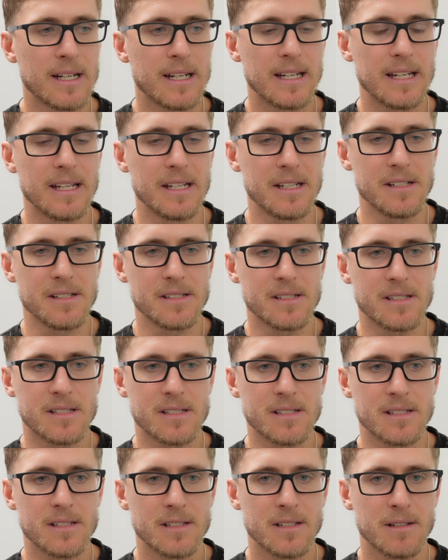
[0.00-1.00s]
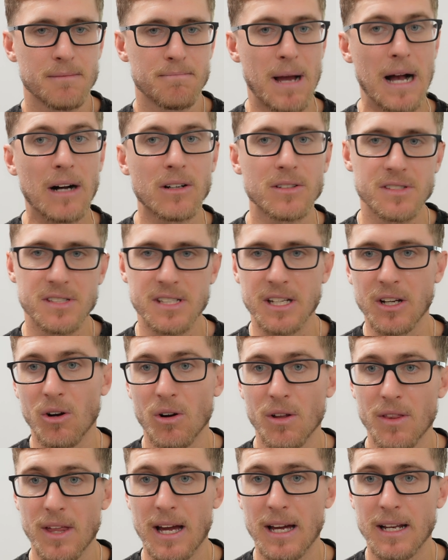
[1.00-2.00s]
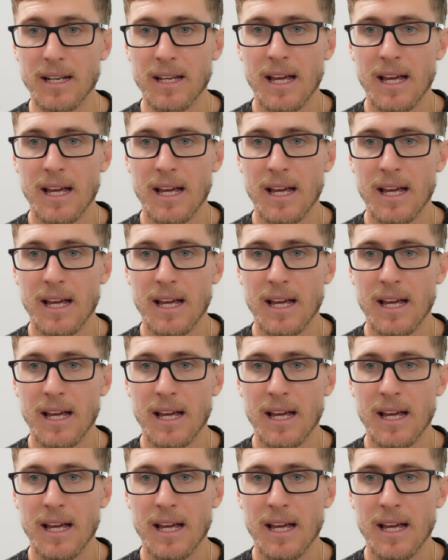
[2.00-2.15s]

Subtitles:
is balancing all that.